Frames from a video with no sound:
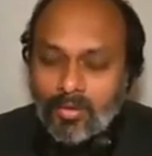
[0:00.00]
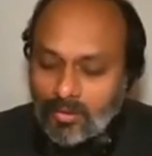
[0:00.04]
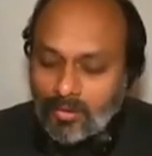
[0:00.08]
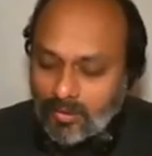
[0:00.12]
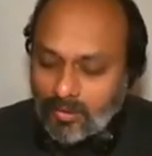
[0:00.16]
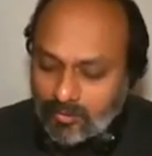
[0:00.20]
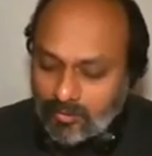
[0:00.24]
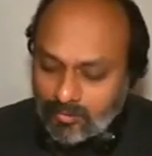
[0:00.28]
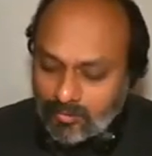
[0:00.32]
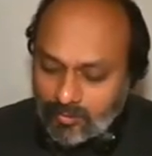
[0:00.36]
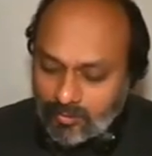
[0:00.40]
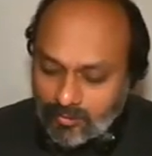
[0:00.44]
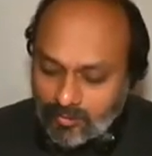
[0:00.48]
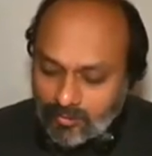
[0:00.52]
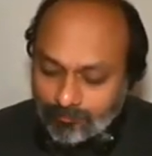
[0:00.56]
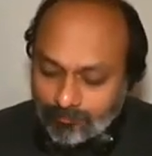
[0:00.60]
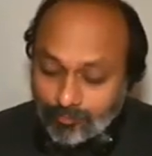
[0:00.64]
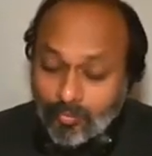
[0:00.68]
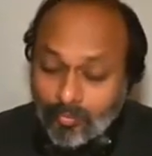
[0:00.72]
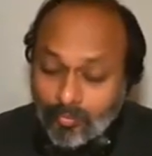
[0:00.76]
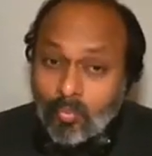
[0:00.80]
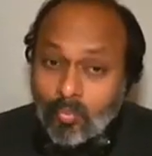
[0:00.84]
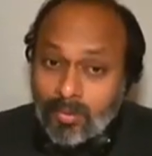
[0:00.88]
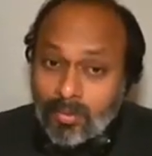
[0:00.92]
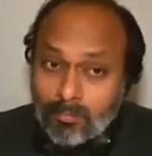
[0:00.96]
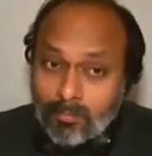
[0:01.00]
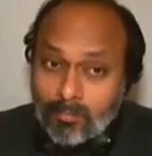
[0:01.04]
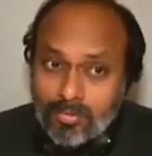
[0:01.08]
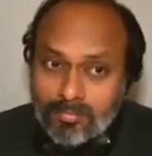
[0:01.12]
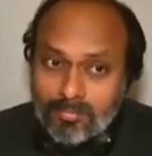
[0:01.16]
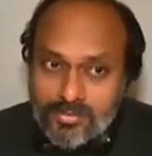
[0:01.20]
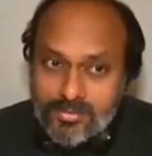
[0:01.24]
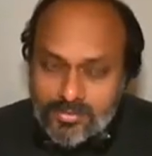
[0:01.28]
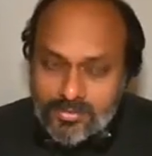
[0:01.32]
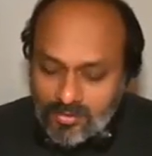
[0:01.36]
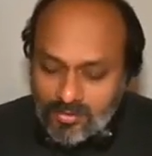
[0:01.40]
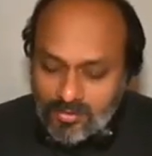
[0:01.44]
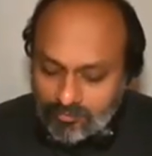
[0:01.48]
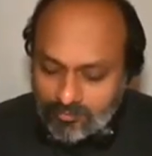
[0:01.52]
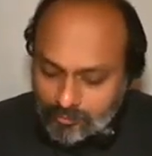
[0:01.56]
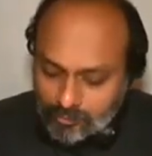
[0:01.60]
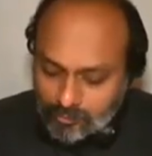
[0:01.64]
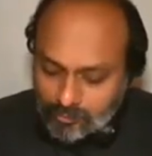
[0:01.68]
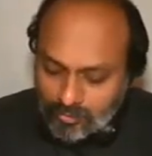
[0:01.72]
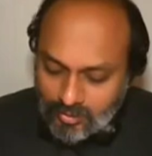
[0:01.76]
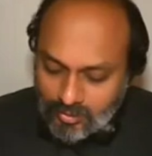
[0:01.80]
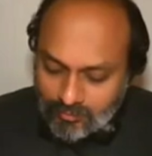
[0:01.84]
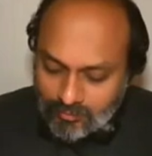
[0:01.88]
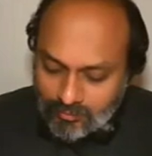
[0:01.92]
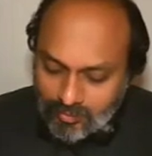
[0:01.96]
And one more mistake
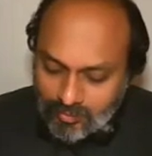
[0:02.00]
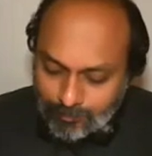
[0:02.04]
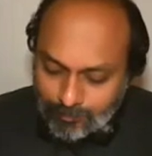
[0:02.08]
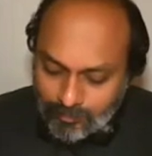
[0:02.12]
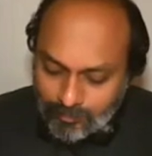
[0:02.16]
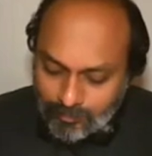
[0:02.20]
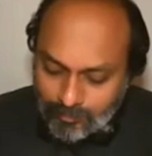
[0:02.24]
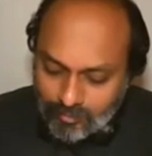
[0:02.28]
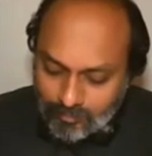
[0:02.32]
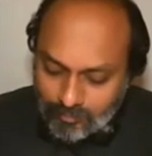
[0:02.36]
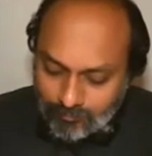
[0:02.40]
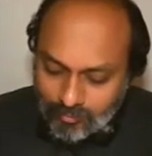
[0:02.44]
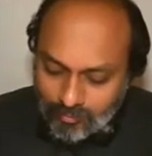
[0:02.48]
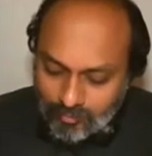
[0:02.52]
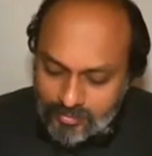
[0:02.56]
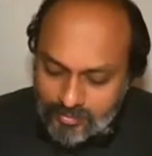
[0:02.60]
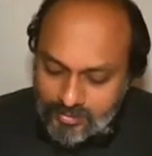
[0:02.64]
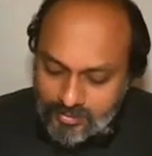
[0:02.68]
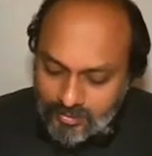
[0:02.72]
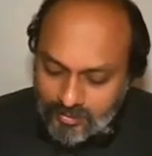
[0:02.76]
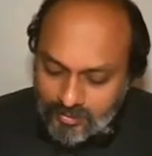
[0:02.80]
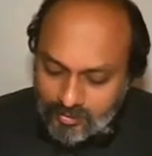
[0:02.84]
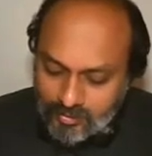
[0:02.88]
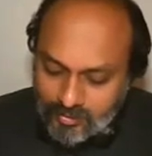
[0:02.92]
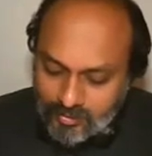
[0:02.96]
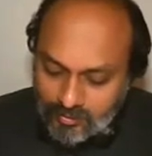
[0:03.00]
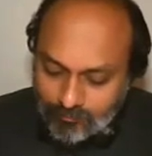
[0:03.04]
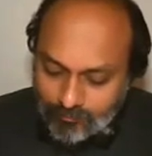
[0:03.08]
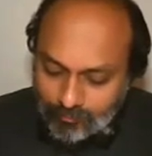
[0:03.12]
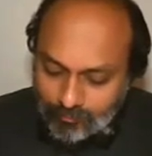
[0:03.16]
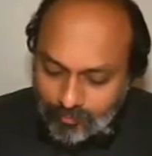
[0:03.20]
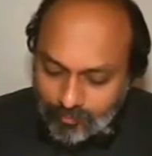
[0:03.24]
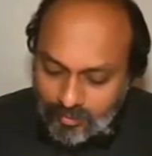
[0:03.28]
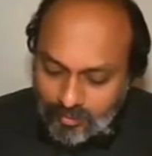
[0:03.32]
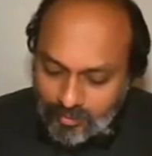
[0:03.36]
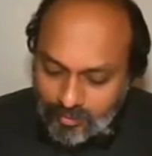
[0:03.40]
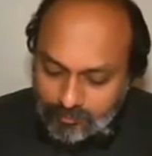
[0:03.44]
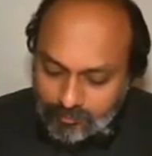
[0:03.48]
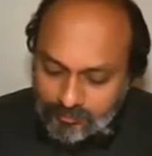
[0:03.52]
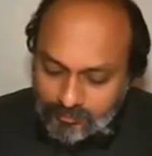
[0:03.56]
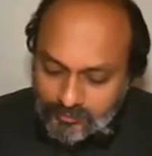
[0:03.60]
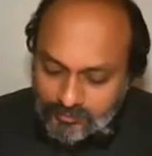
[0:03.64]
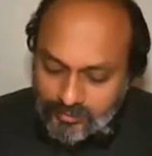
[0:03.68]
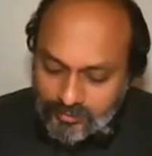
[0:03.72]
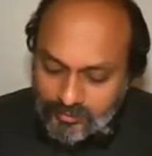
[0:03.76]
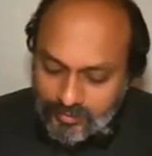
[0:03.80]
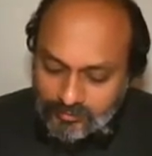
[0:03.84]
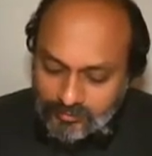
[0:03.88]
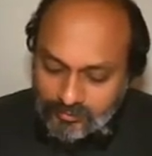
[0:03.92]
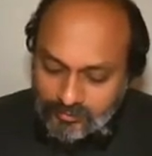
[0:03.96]
which could have happened is writing
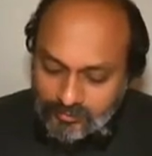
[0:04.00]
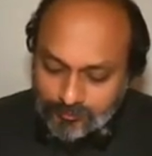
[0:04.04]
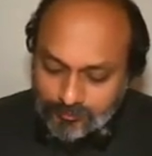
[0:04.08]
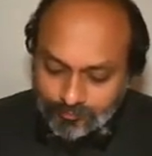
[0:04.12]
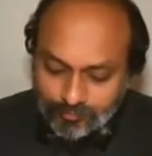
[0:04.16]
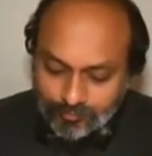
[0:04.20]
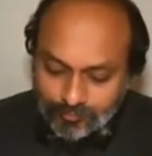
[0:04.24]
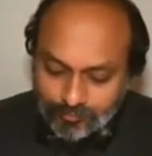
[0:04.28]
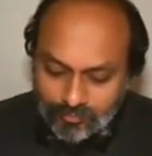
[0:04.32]
mgh,